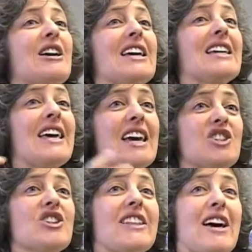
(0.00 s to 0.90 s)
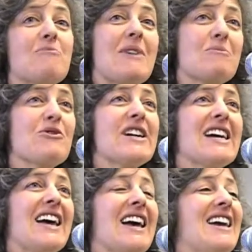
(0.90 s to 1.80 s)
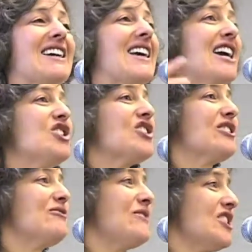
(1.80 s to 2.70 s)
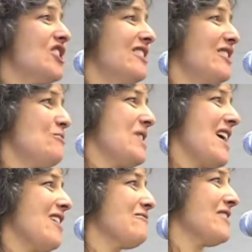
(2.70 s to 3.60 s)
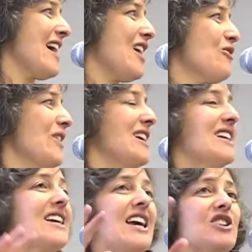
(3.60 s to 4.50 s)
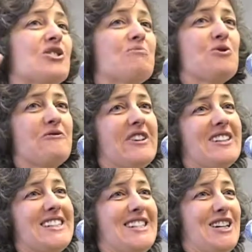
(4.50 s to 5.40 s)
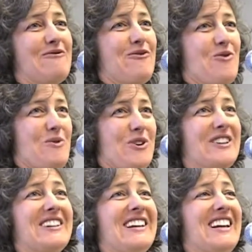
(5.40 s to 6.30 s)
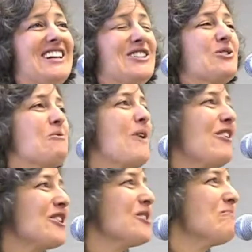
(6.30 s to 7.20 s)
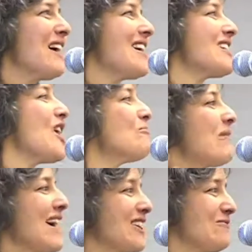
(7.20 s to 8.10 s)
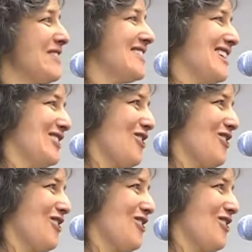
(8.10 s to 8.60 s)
engage in that memory, engage in the vision that we have now, and engage in moving the city forward. So welcome, and come back and visit us